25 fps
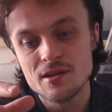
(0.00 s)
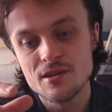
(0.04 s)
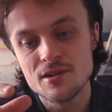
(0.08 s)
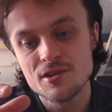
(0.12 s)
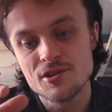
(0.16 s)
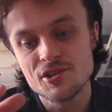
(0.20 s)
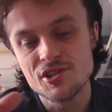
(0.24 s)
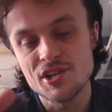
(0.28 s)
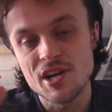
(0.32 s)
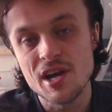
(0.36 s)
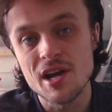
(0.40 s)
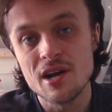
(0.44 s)

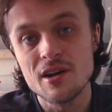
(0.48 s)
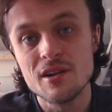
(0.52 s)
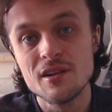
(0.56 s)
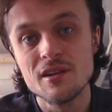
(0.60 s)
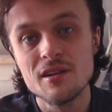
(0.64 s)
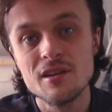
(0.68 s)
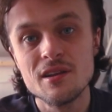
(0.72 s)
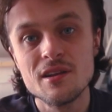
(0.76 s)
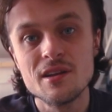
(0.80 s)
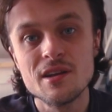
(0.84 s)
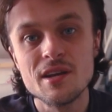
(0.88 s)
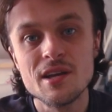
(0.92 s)

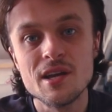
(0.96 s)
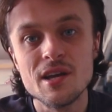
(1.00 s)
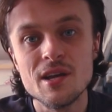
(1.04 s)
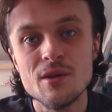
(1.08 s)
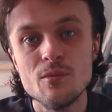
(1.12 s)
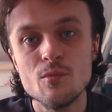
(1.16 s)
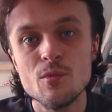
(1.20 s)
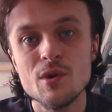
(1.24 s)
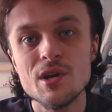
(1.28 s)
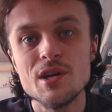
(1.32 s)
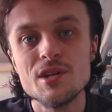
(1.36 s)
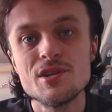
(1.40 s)
shell
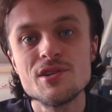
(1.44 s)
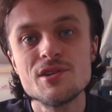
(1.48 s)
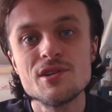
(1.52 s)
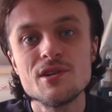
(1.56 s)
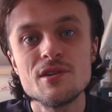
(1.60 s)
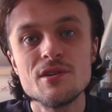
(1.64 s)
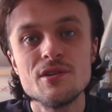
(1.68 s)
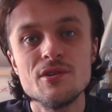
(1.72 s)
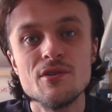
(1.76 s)
in which